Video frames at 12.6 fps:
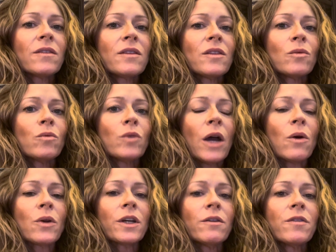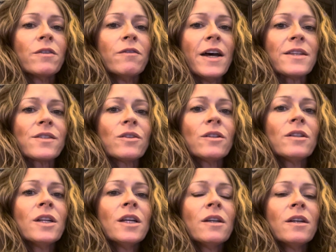the route of the vessel,
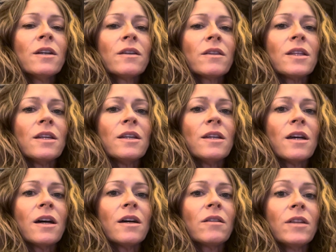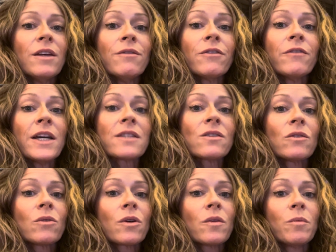the lymph vessel
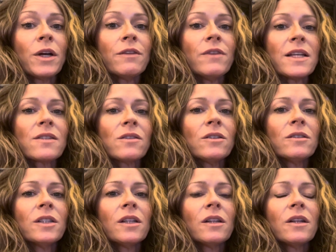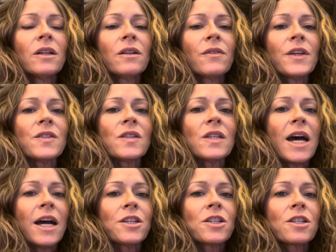or the blood vessel that's
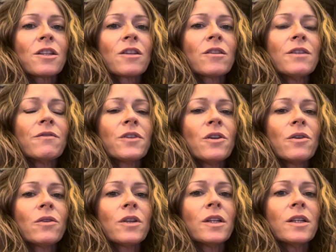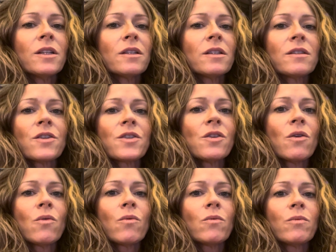attached to the lymph node. There's
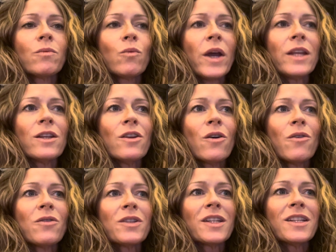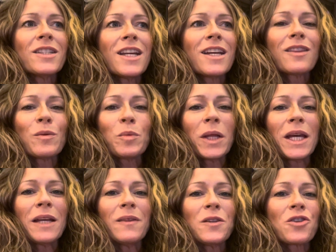no way to know, did it take the
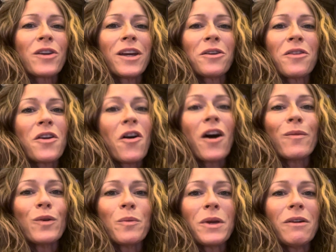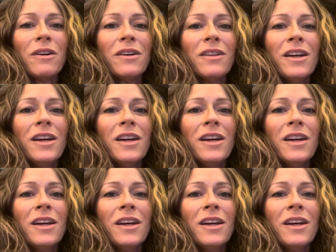plane, the train, or the automobile?